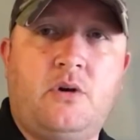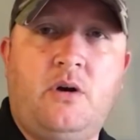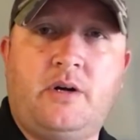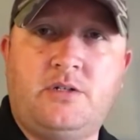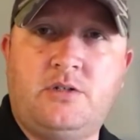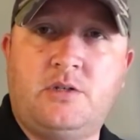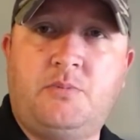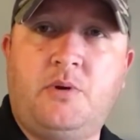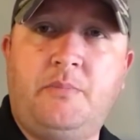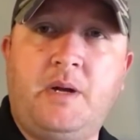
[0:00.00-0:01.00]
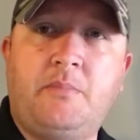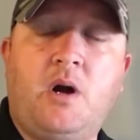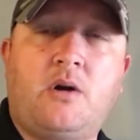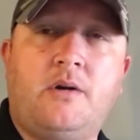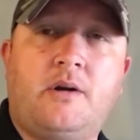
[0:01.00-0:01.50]
call because you just put a big
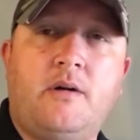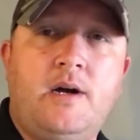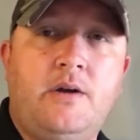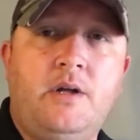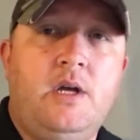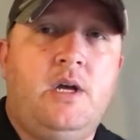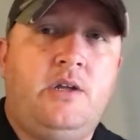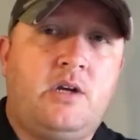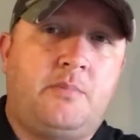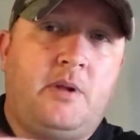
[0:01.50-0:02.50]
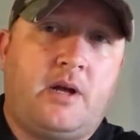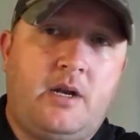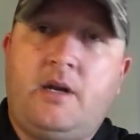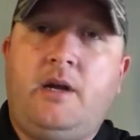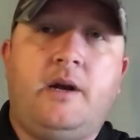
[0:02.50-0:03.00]
buck on the ground, you can plug it
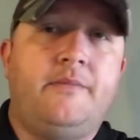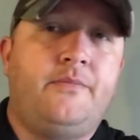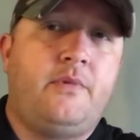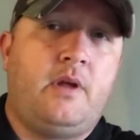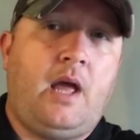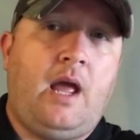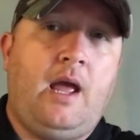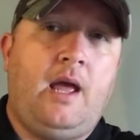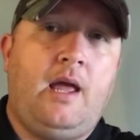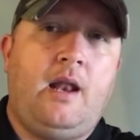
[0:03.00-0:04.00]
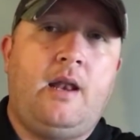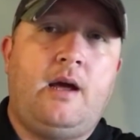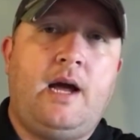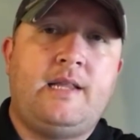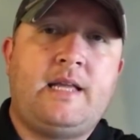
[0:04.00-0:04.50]
into here. And
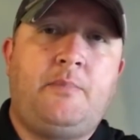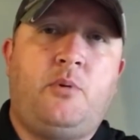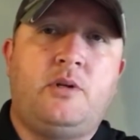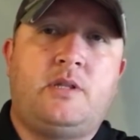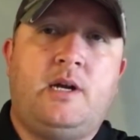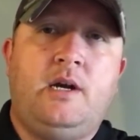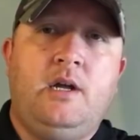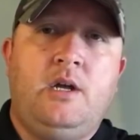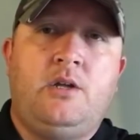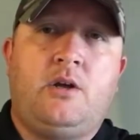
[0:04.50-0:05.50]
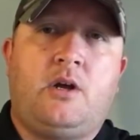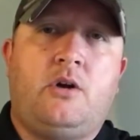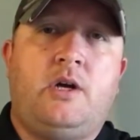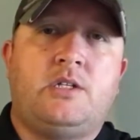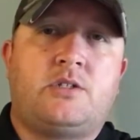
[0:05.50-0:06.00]
at that point there, you can go
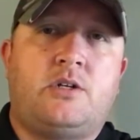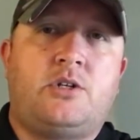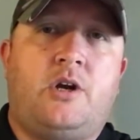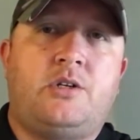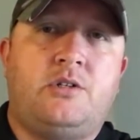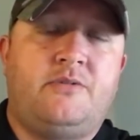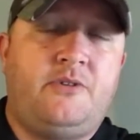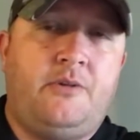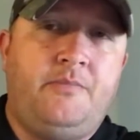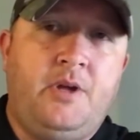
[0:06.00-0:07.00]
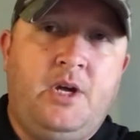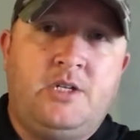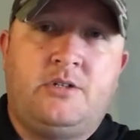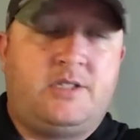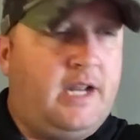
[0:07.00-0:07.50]
ahead and start charging your phone.
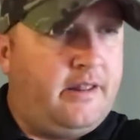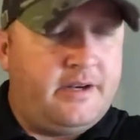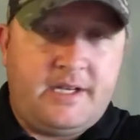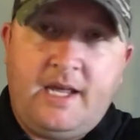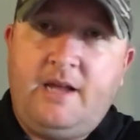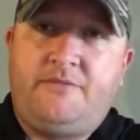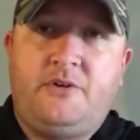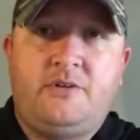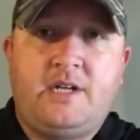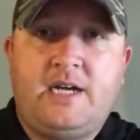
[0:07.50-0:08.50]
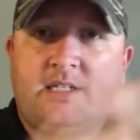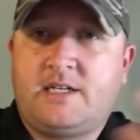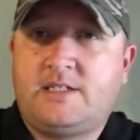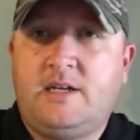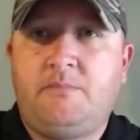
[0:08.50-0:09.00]
So at the end of the day, phone dies, like I
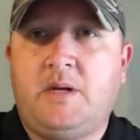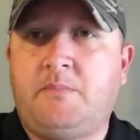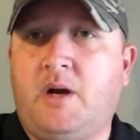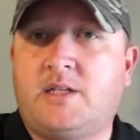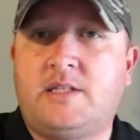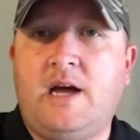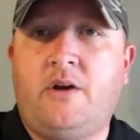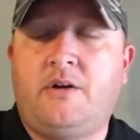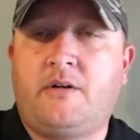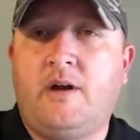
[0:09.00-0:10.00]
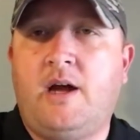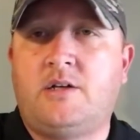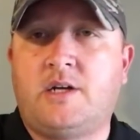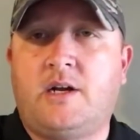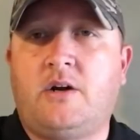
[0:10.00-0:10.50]
said, big bucks down on the ground,
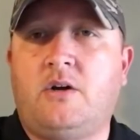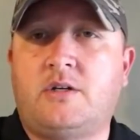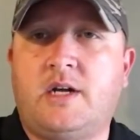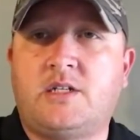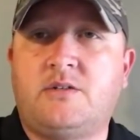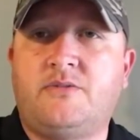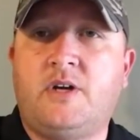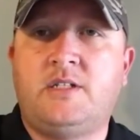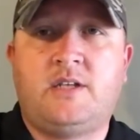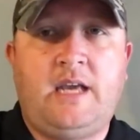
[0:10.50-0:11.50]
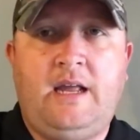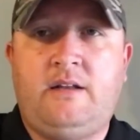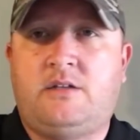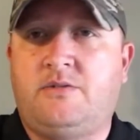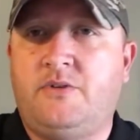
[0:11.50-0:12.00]
trying to call or text your friends, you can't
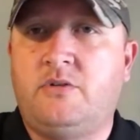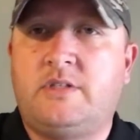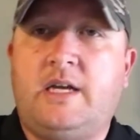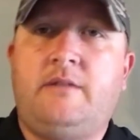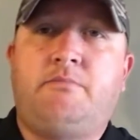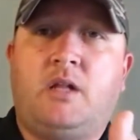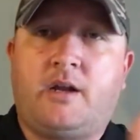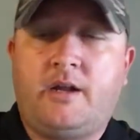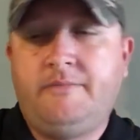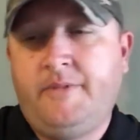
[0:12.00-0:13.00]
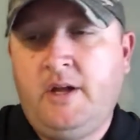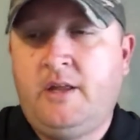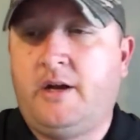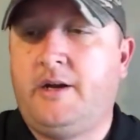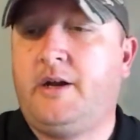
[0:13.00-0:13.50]
because your phone's dead, plug it in.
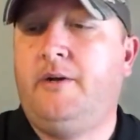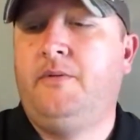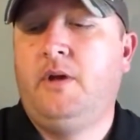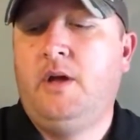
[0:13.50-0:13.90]
There you go.